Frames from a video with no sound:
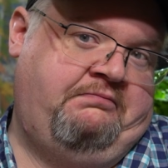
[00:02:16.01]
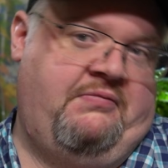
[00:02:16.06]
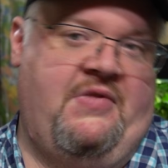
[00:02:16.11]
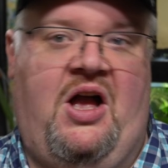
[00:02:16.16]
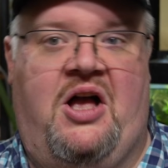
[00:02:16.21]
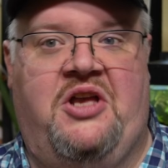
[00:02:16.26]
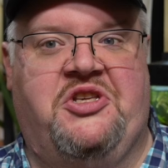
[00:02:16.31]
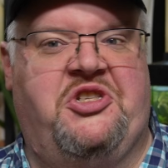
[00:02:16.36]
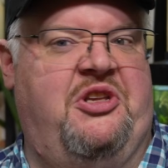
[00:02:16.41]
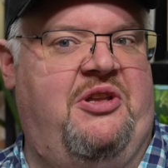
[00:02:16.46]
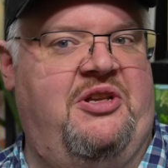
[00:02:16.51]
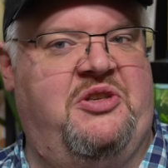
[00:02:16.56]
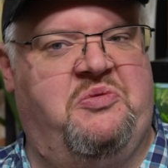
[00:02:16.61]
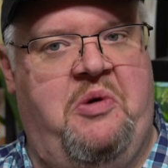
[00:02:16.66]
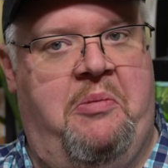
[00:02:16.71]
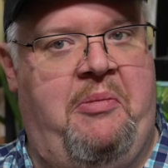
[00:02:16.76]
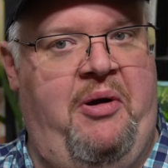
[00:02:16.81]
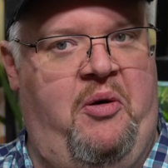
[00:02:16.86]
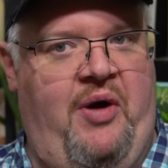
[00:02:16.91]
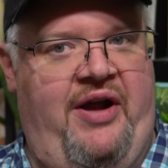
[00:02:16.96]
Also, that's
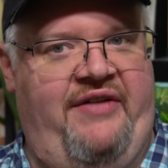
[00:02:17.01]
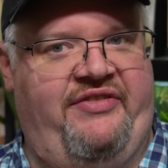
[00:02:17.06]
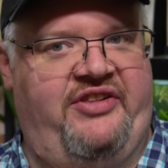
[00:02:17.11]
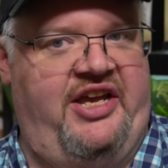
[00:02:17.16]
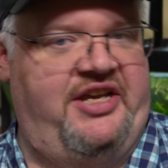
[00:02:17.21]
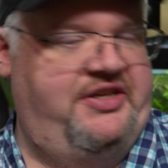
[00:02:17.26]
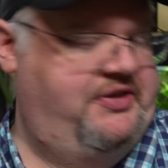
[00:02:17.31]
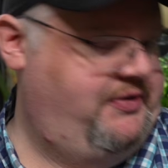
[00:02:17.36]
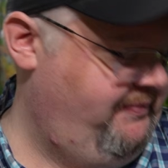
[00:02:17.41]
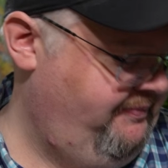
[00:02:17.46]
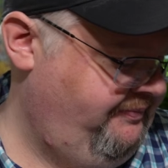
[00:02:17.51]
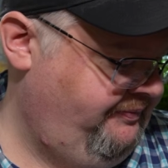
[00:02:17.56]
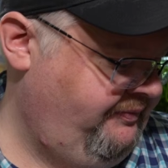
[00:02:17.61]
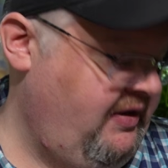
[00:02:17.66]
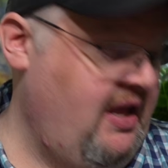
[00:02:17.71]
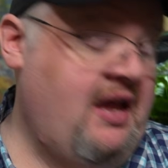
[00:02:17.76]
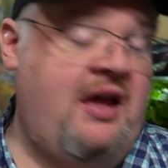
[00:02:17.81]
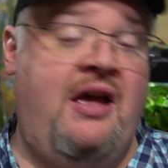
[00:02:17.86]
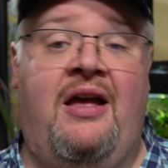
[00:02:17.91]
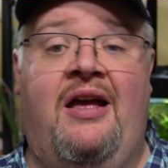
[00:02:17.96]
what my wife likes.
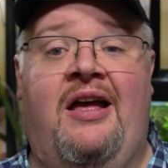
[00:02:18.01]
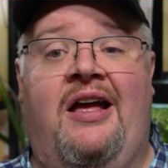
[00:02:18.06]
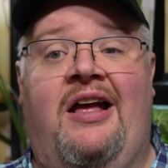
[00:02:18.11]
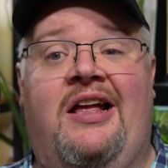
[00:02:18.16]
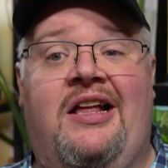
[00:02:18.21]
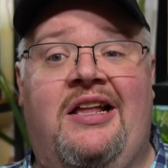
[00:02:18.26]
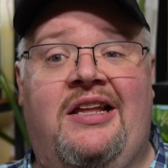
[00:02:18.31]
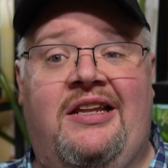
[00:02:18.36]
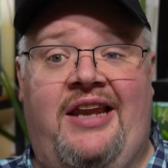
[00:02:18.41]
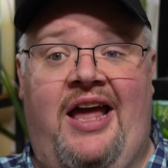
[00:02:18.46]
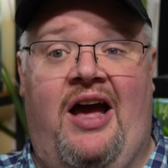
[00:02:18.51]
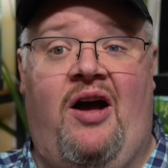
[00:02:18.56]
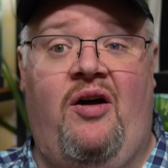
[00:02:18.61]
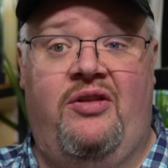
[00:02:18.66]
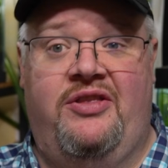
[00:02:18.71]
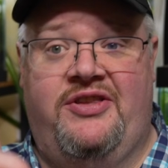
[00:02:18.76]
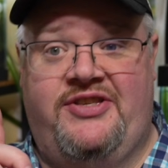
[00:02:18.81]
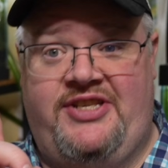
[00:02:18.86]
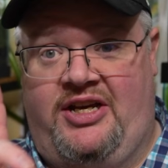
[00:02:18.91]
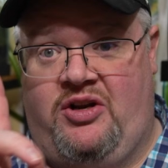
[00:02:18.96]
Now,
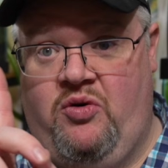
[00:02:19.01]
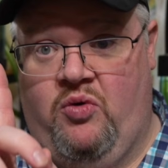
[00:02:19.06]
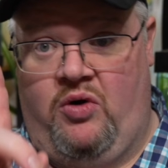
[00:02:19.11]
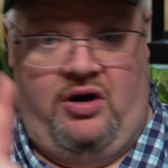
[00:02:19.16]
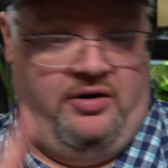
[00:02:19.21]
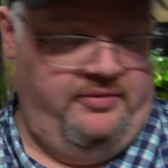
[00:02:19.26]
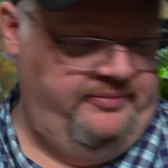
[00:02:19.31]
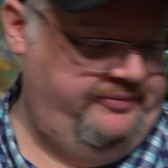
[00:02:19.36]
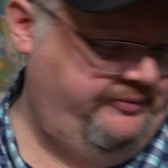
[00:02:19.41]
second order.